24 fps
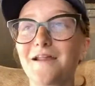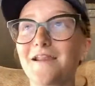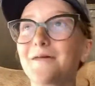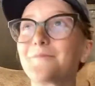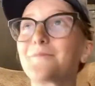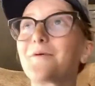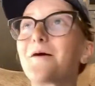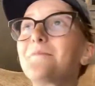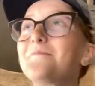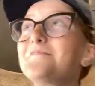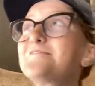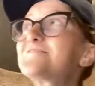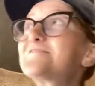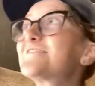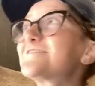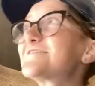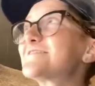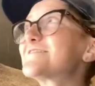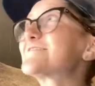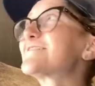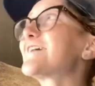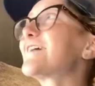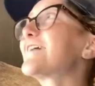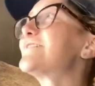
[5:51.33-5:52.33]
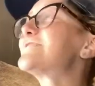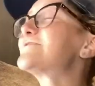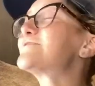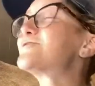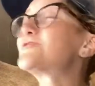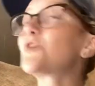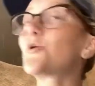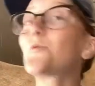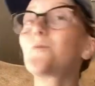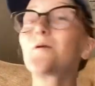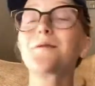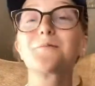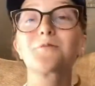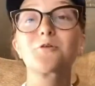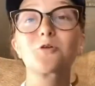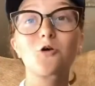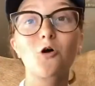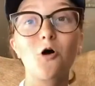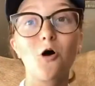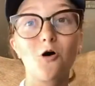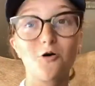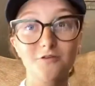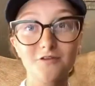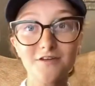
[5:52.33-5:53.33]
I probably should have just said I just don't want him to
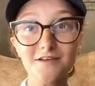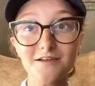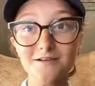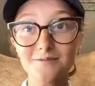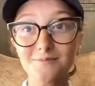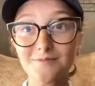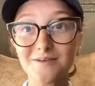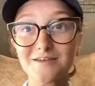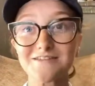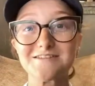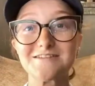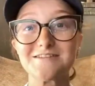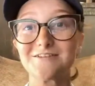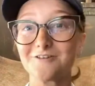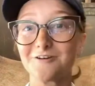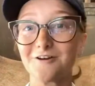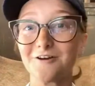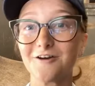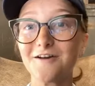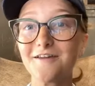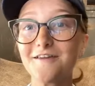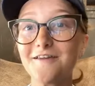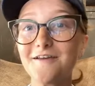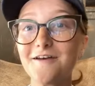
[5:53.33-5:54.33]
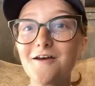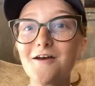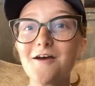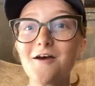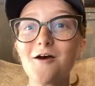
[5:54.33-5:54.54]
colic because he could